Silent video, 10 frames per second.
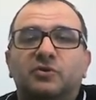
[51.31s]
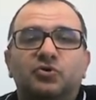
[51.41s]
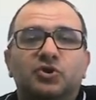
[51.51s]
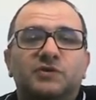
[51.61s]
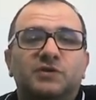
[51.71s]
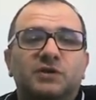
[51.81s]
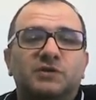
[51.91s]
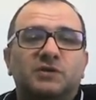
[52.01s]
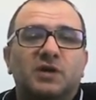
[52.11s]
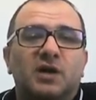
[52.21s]

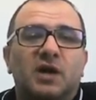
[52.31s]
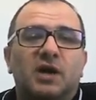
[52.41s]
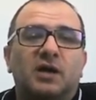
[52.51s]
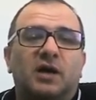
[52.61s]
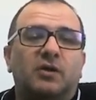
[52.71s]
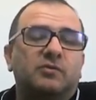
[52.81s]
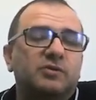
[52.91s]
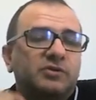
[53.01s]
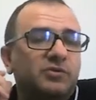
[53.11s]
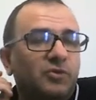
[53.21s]
g6, and now
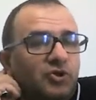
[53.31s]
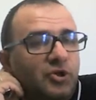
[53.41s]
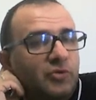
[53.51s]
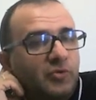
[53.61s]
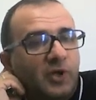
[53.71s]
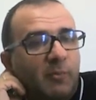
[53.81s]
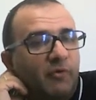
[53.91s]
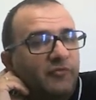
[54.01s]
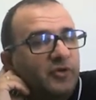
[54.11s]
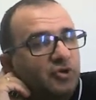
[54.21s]
switching to
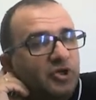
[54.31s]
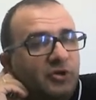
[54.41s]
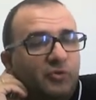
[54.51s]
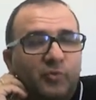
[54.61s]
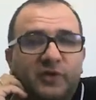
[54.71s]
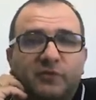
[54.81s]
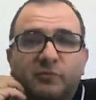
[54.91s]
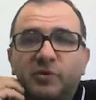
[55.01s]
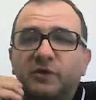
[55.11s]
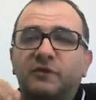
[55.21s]
double fianchetto with
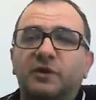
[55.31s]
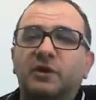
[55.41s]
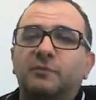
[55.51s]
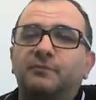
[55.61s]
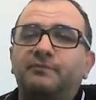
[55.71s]
b3.